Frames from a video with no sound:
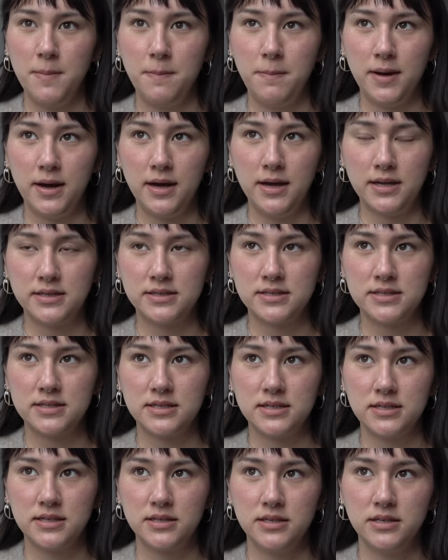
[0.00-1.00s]

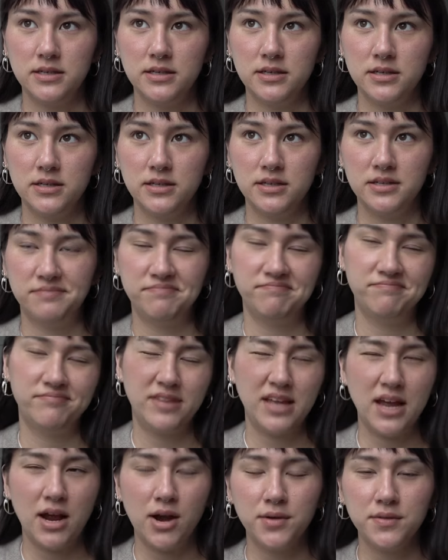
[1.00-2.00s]
But
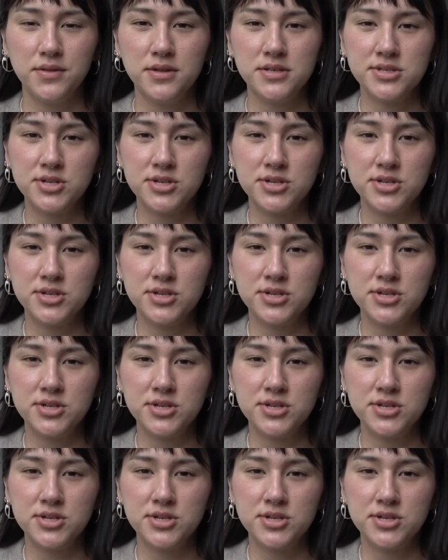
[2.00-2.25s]
The Hour of the